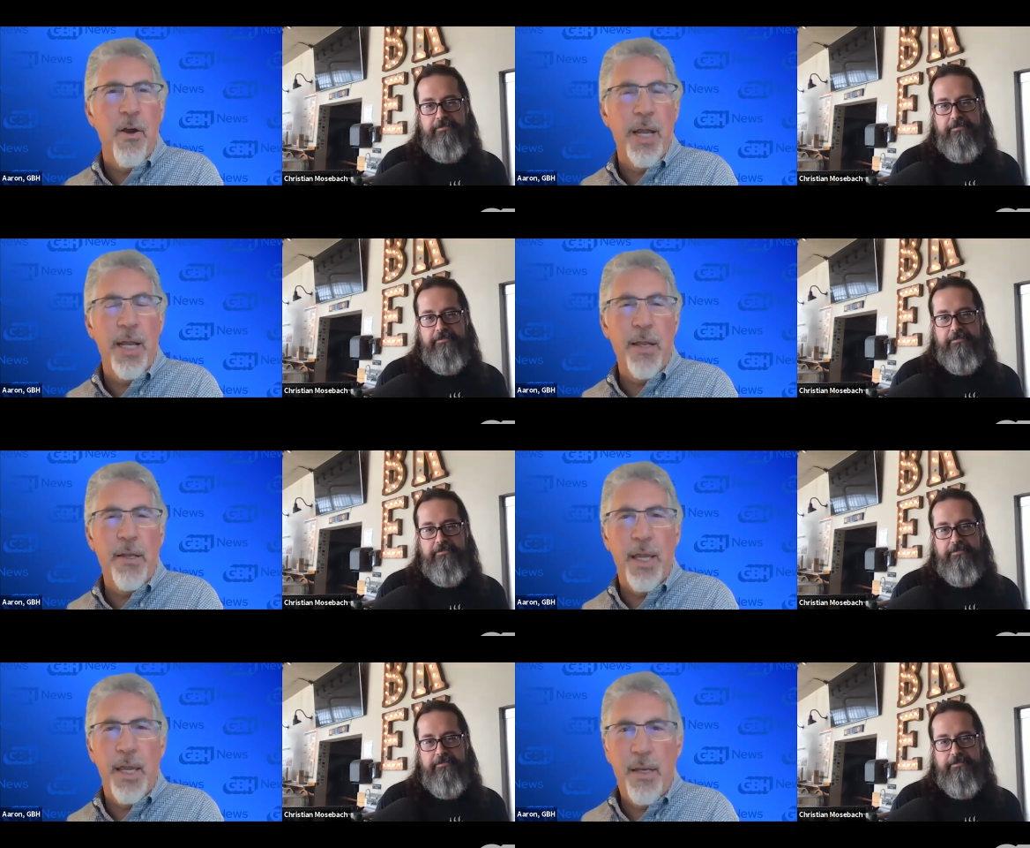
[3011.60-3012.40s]
Speaker 1: All right.
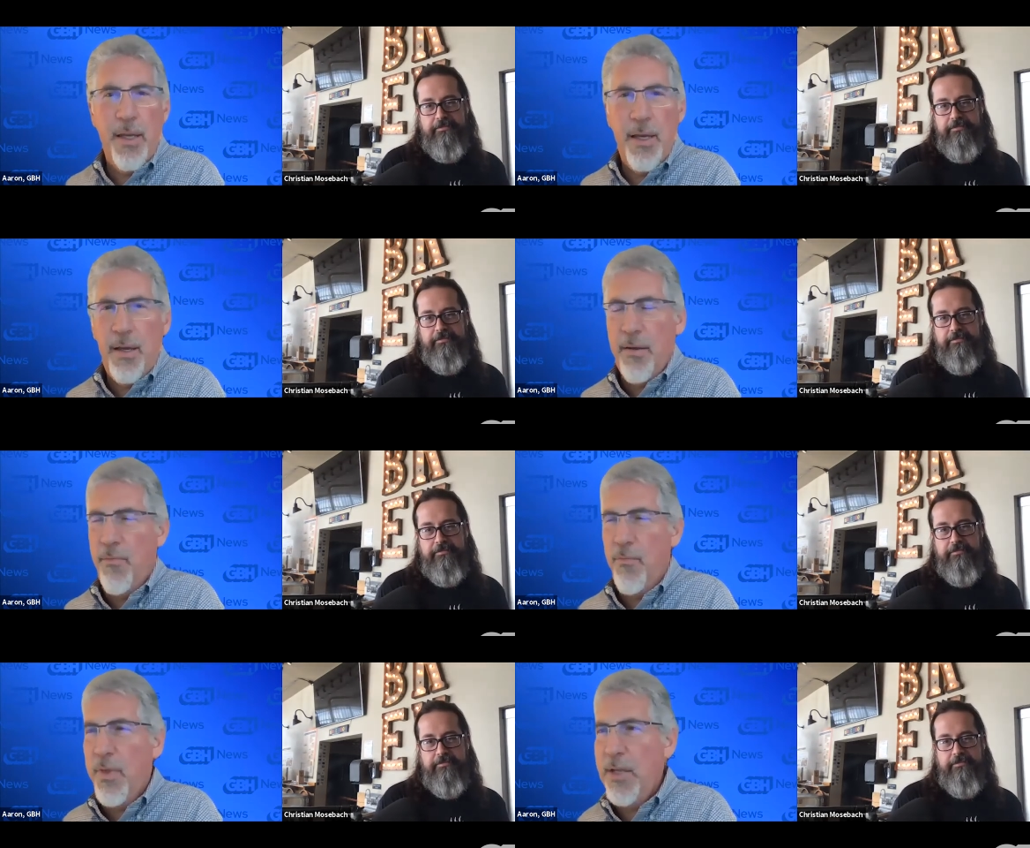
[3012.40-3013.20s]
And, and uh,
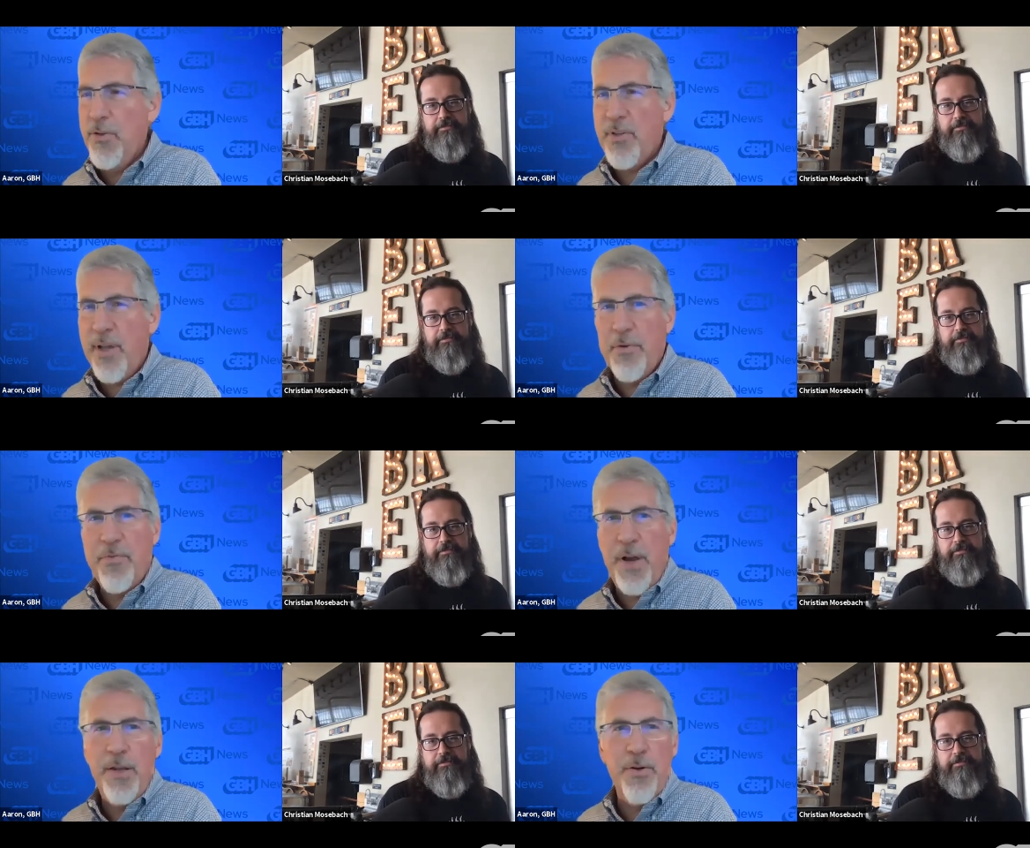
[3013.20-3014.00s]
I just
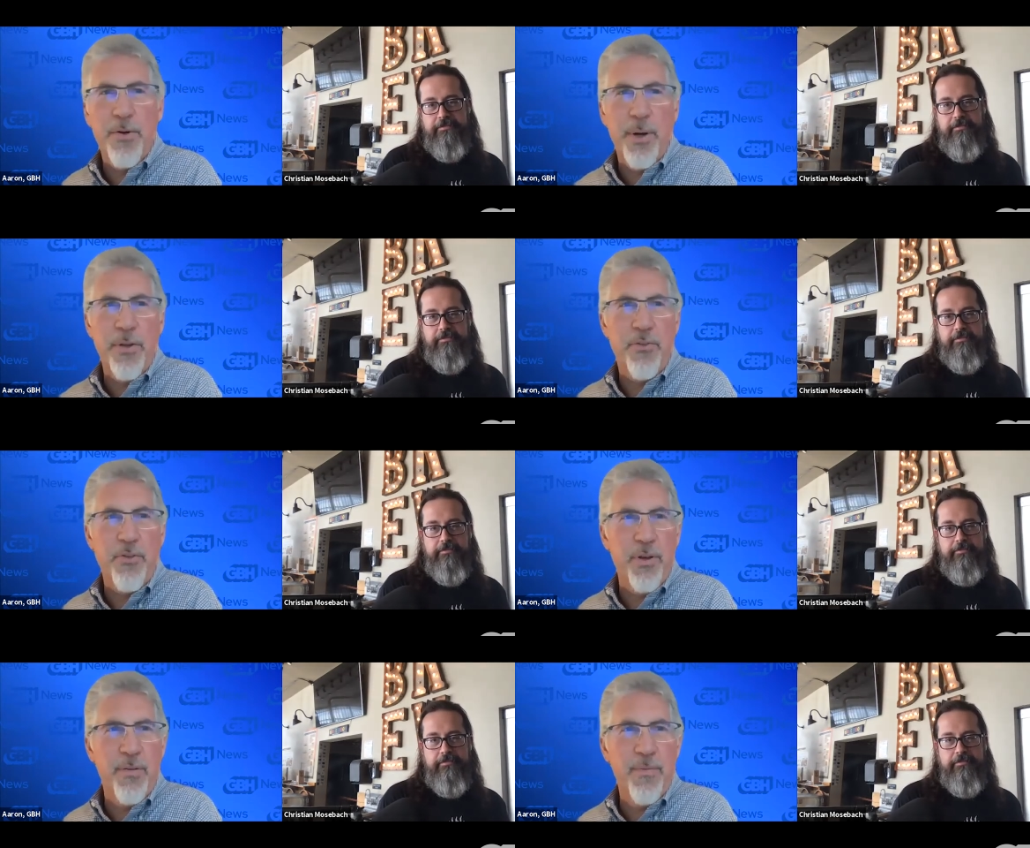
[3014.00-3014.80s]
have a final
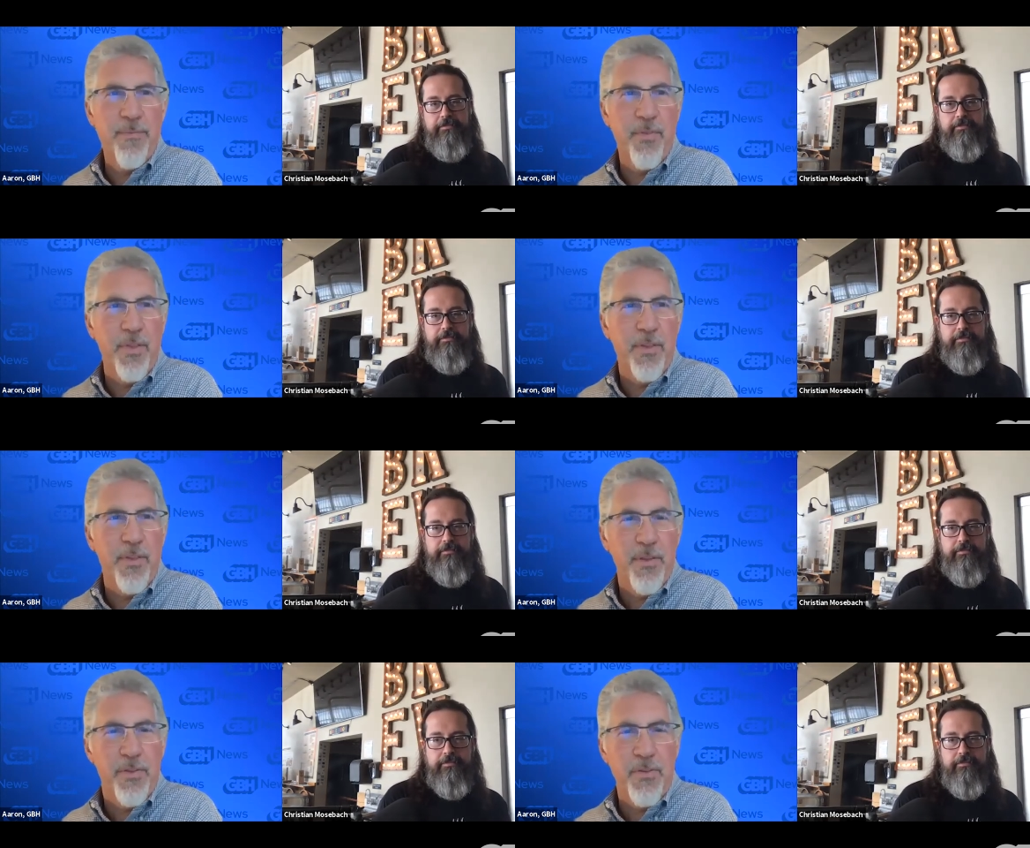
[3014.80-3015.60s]
question.
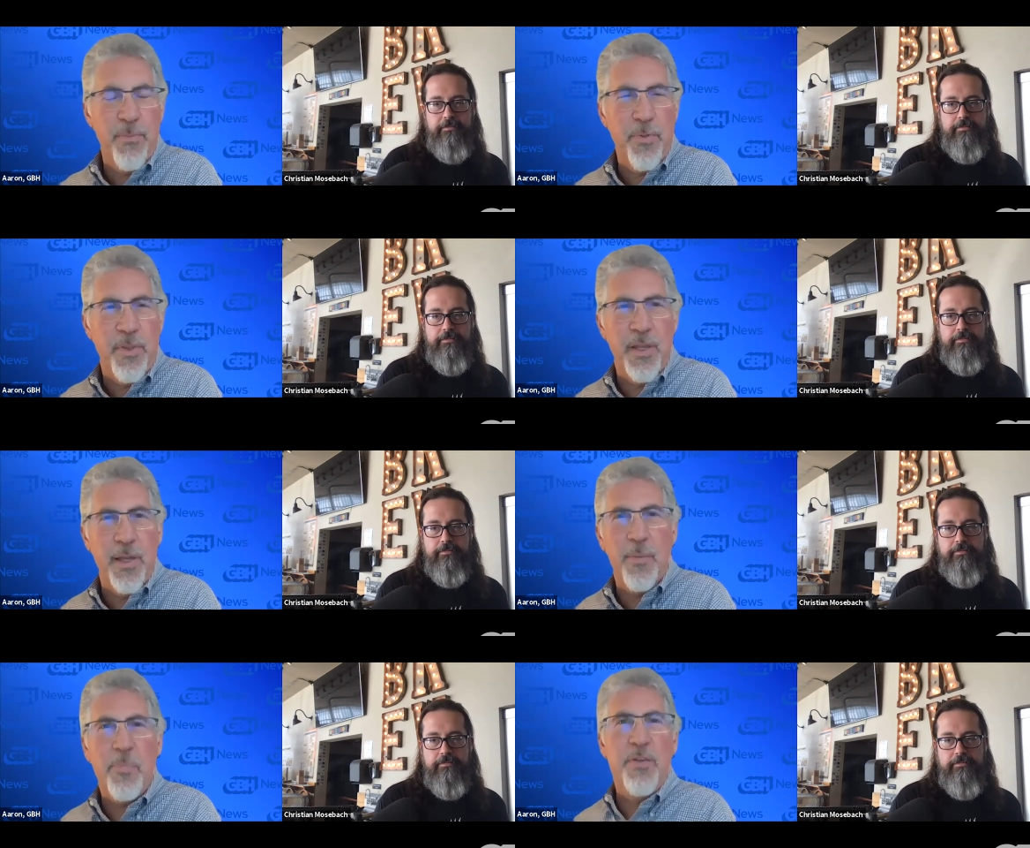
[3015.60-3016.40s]
This is
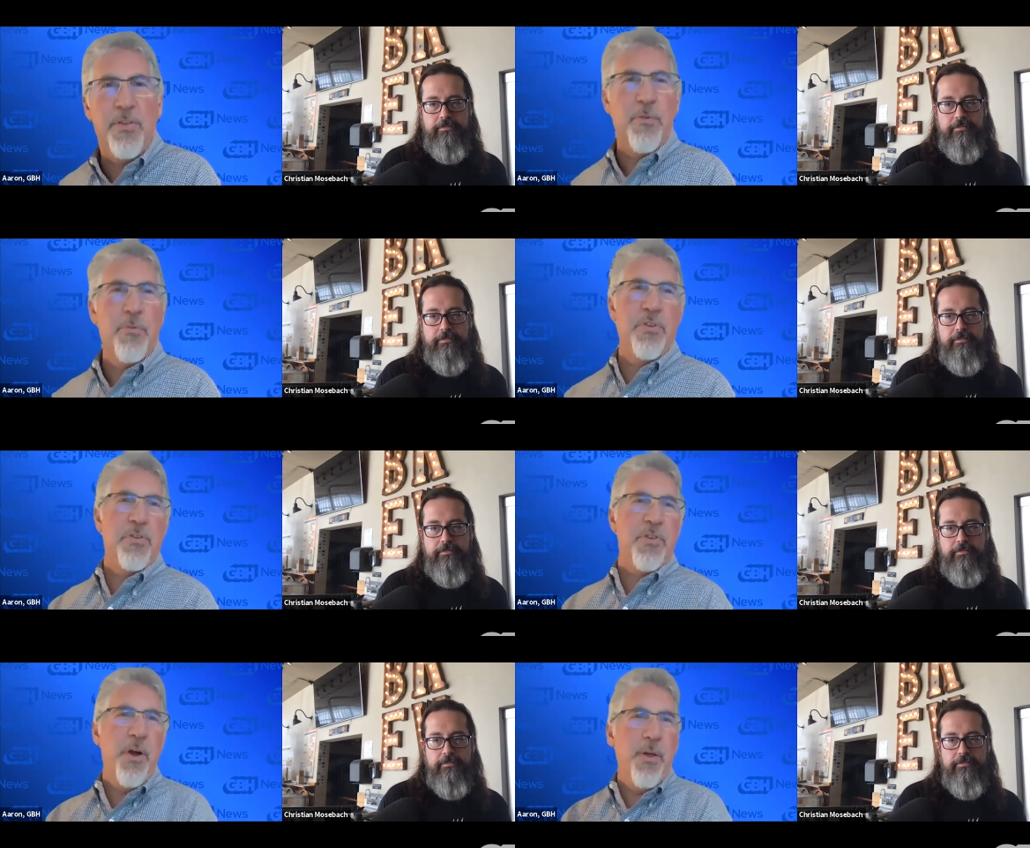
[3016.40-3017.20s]
the uh, piece de
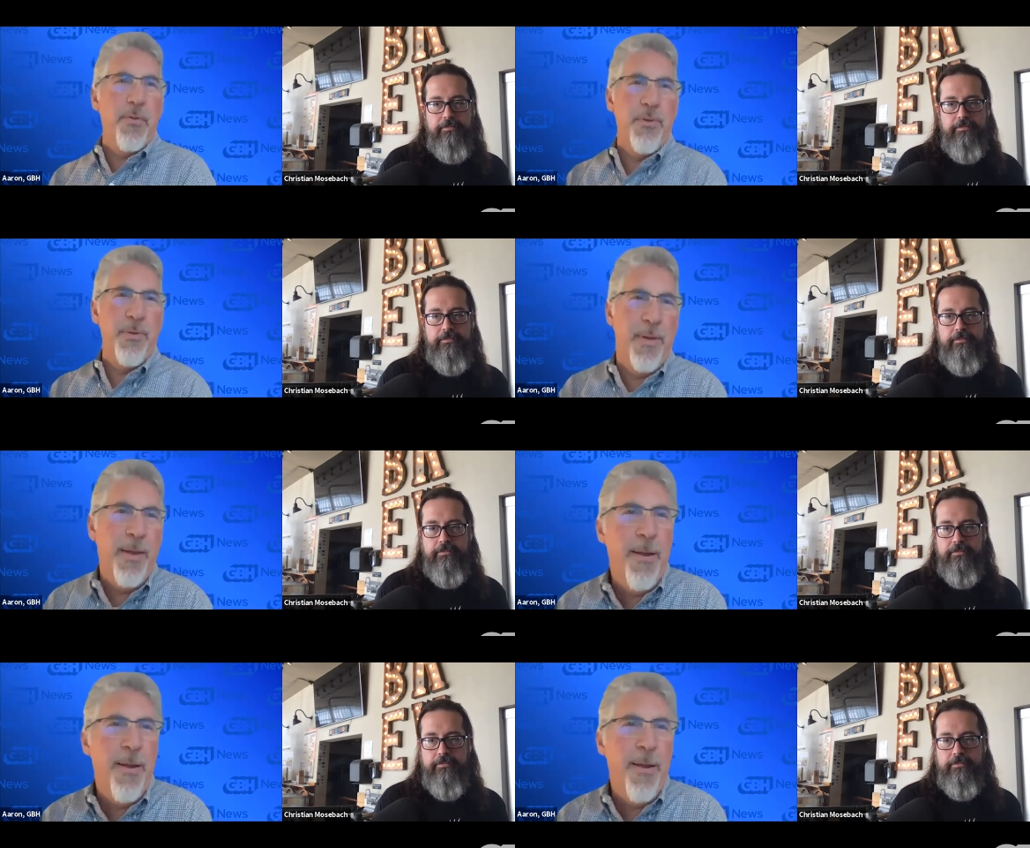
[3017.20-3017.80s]
resistance.